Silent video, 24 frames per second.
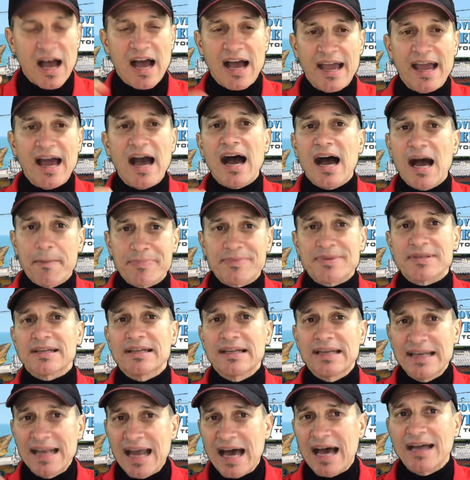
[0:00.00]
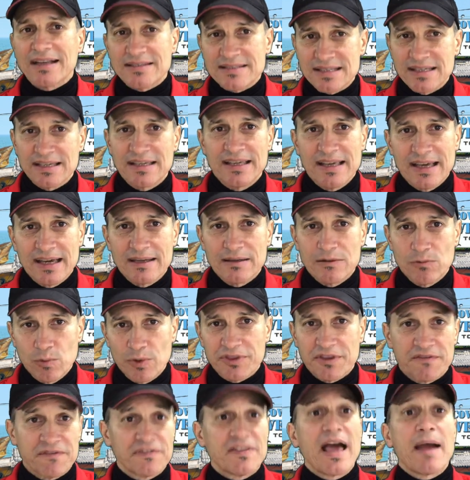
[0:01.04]
I opt not to get
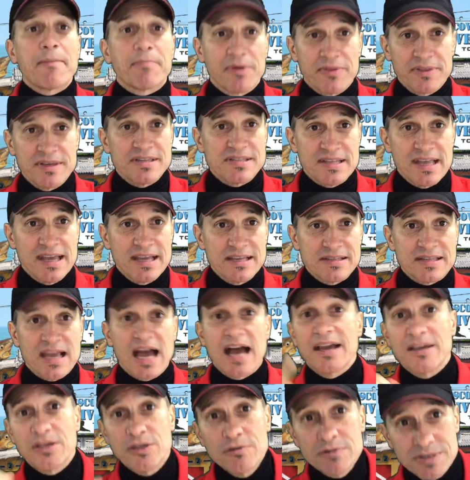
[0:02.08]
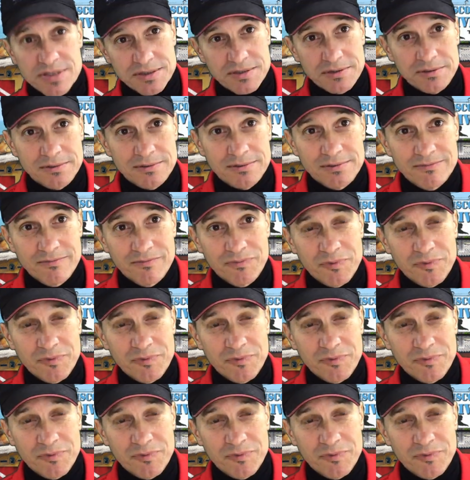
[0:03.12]
with a flapper these days. I used to.